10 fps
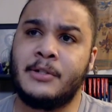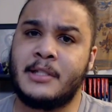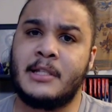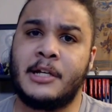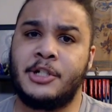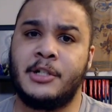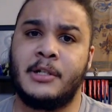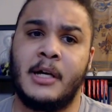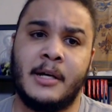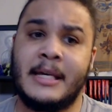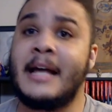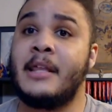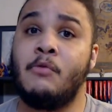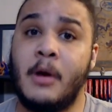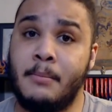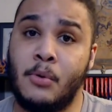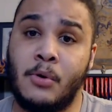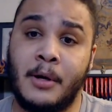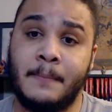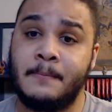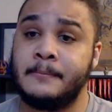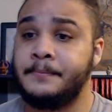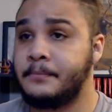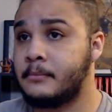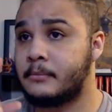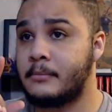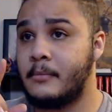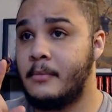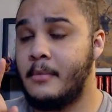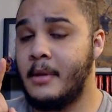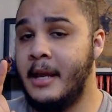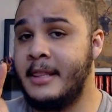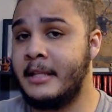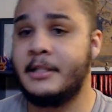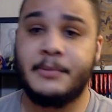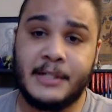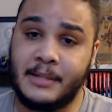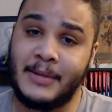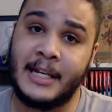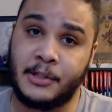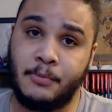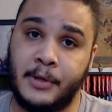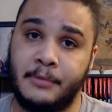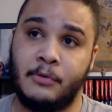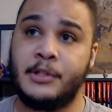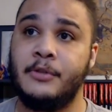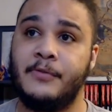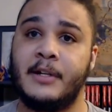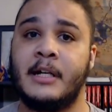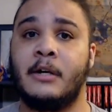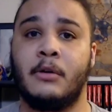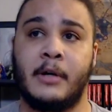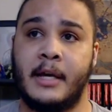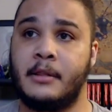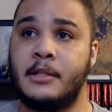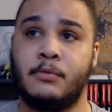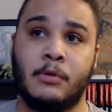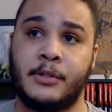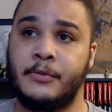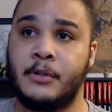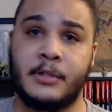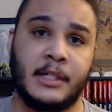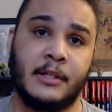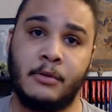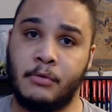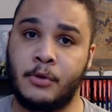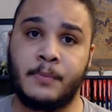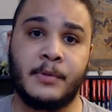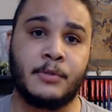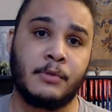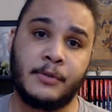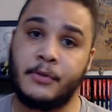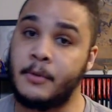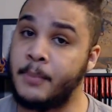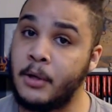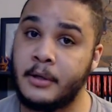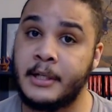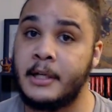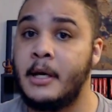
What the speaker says: session. They want more. And that leads me to my next point. Once you figure out, okay, this works for your group, this works for your party,